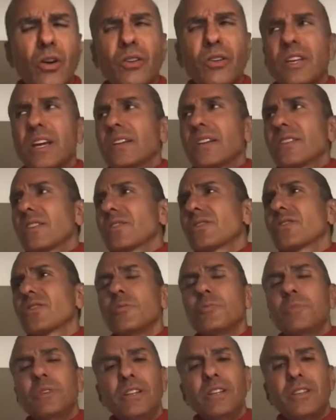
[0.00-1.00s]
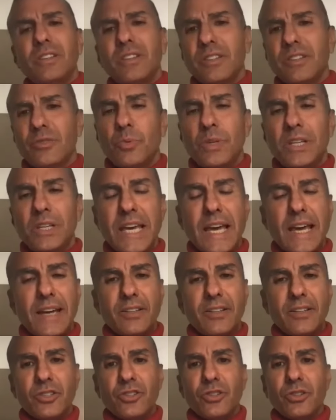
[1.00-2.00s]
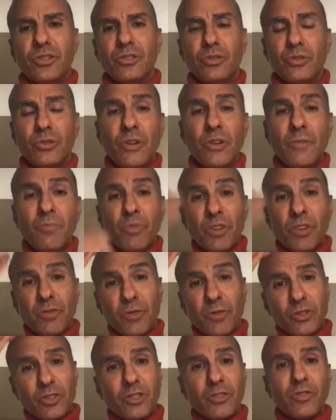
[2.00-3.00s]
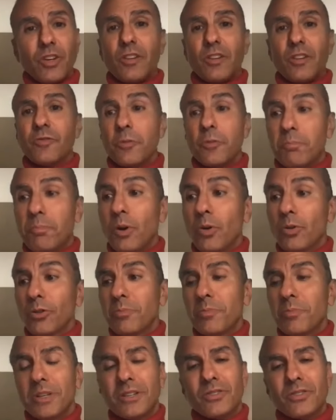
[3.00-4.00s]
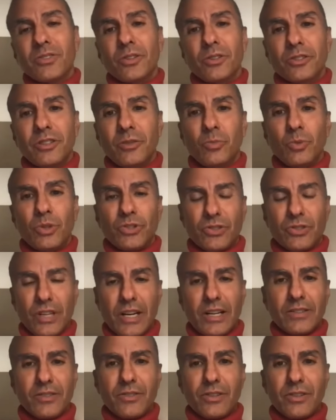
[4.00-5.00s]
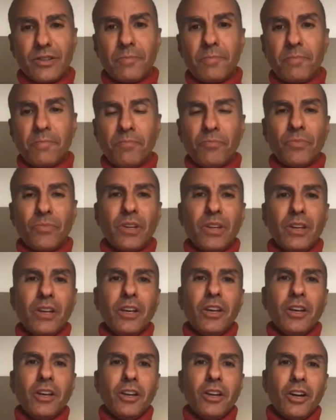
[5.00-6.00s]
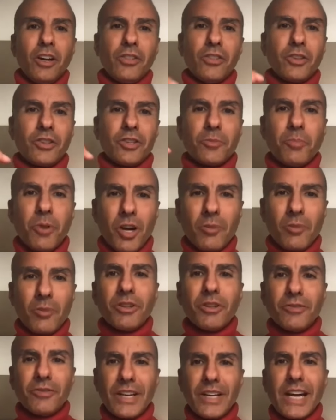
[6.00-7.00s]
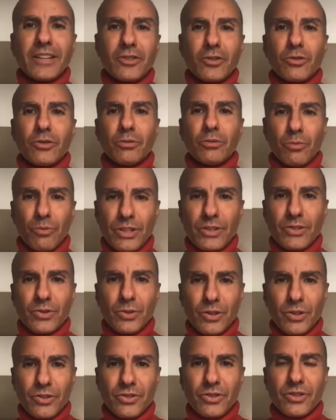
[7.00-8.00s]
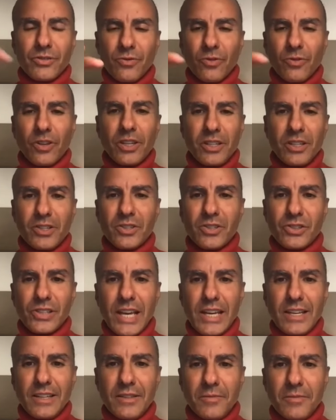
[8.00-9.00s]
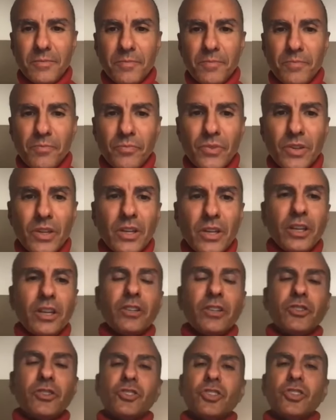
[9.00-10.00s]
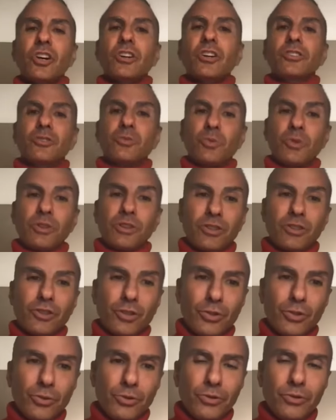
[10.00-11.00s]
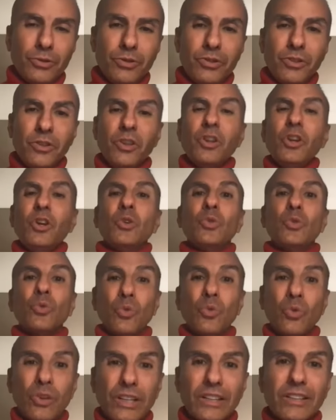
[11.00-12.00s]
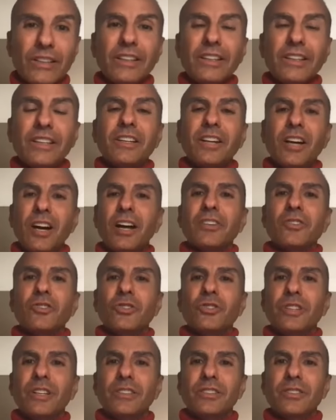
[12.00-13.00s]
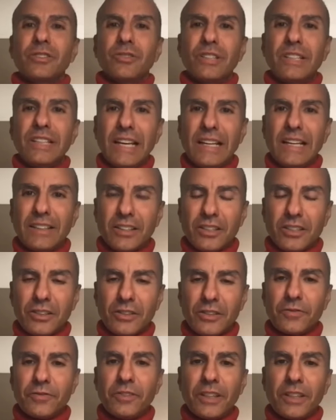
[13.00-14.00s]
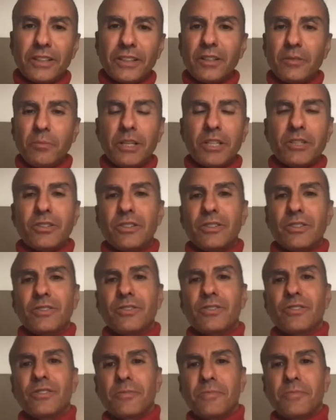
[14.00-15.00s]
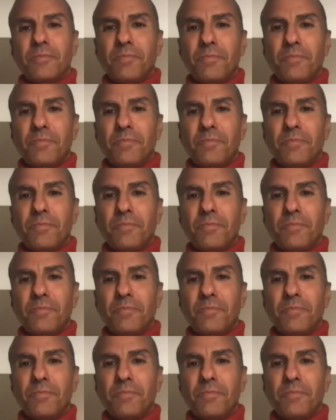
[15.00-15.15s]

Oh yeah, there's so many things we can and should do. First of all, for both Minnesota and Wisconsin, the Department of Natural Resources for each state is charged with two really contradictory and conflicting missions.